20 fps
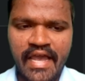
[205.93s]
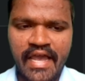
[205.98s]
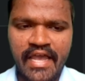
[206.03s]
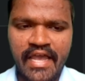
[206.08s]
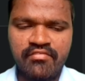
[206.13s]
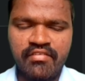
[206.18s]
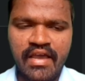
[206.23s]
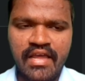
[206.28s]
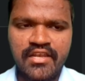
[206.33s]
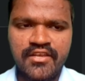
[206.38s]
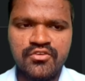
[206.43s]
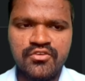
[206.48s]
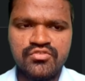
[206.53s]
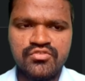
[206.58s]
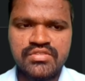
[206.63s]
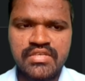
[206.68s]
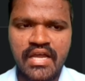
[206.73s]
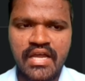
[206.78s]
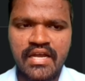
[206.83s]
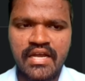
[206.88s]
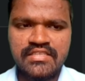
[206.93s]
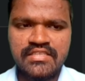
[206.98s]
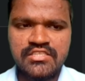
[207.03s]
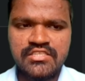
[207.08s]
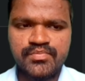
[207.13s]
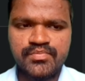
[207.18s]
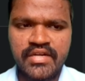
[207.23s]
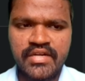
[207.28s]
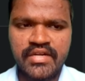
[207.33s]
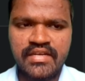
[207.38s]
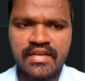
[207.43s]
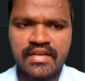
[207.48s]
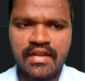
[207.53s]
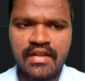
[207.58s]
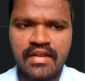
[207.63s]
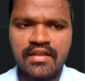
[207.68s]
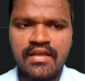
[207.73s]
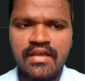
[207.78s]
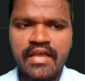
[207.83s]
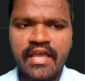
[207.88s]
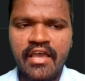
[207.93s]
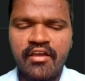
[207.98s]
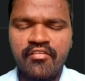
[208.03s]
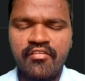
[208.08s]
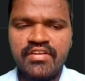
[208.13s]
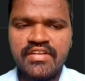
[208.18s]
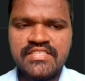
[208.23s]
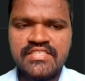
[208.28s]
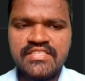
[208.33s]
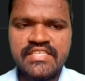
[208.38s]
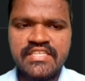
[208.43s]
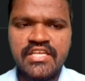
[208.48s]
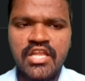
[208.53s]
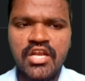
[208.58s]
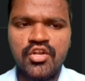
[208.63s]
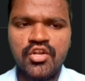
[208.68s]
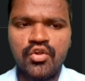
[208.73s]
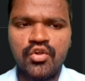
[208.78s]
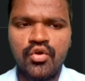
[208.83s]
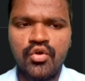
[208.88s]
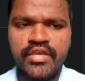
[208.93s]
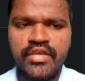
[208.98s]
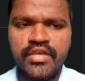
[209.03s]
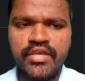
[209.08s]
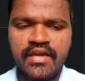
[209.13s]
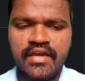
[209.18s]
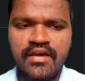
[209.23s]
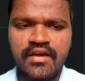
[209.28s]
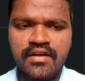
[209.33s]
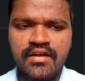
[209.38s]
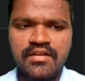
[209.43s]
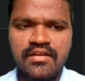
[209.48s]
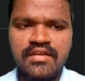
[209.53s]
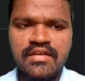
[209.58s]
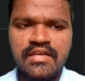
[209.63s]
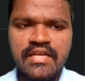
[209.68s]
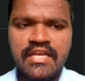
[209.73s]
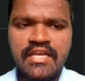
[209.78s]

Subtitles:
I values and this particular every single row here,